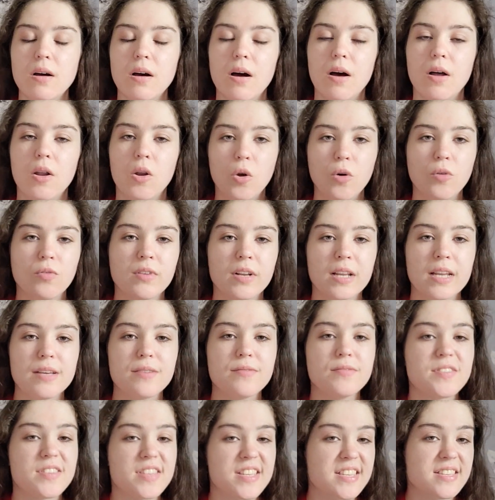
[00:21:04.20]
a lot of
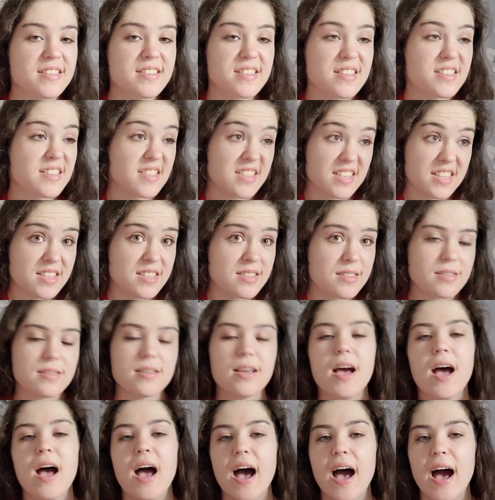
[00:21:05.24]
Cleves
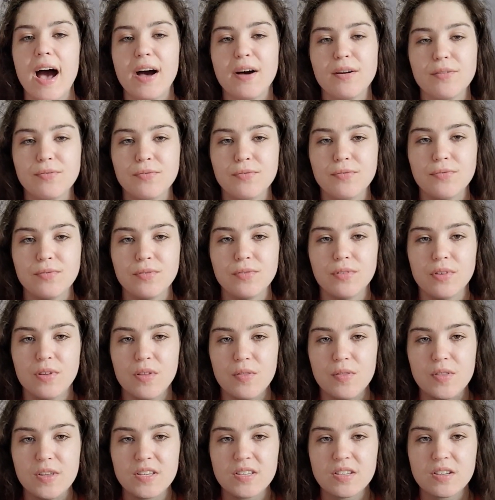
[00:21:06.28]
have
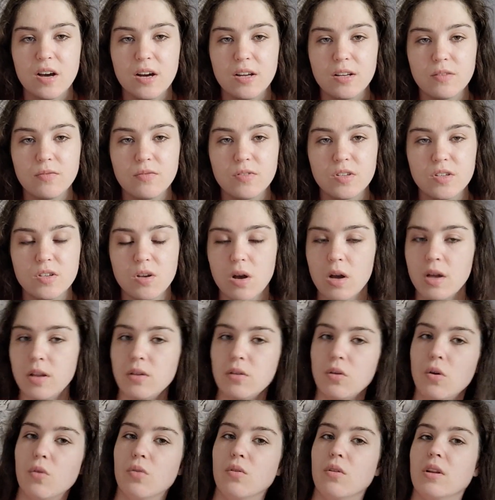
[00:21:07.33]
this kind of design
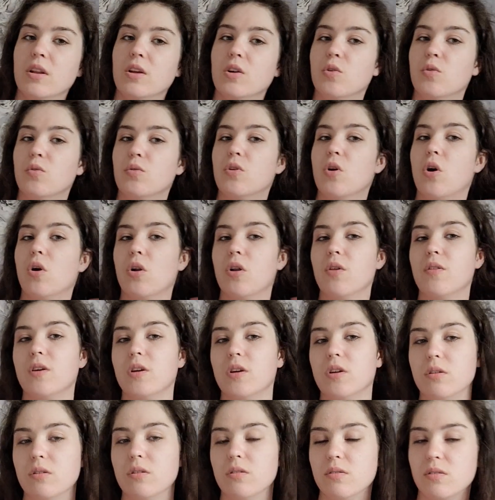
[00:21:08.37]
on the little collar that
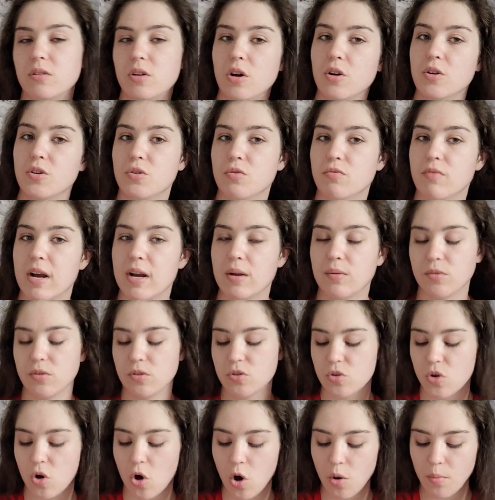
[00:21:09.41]
goes around the
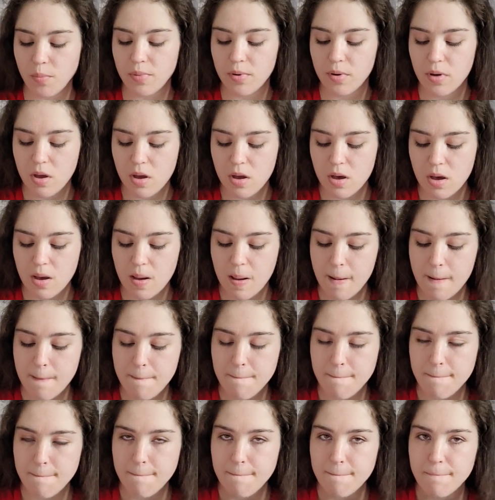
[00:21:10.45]
top,
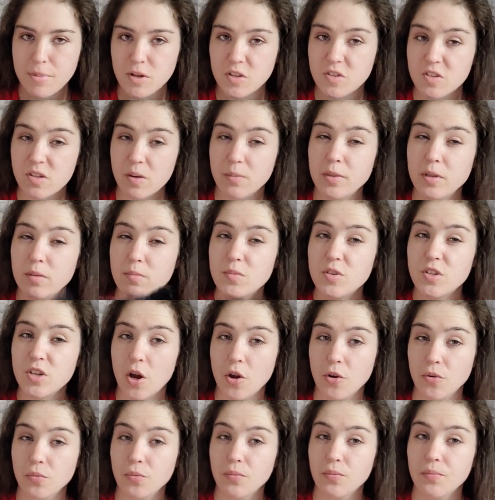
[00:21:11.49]
but some of them
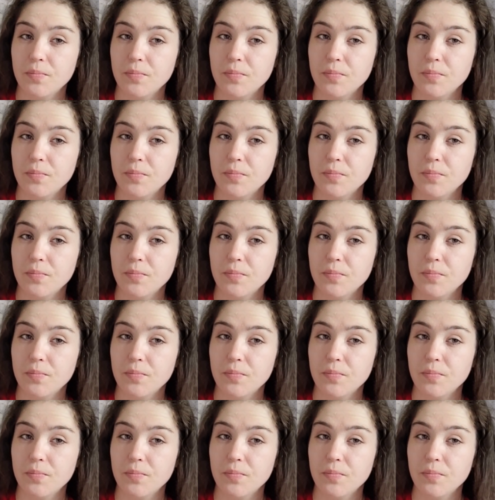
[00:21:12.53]
don't.